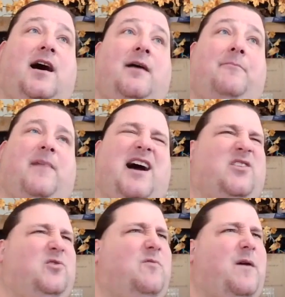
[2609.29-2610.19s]
Um, I
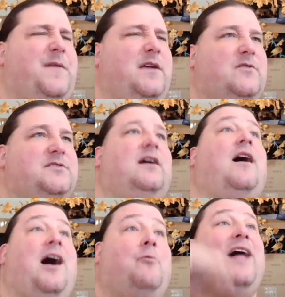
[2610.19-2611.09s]
don't know if my Thingiverse is there.
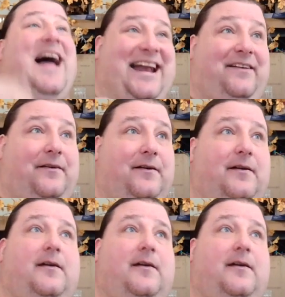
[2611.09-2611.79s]
I will add it.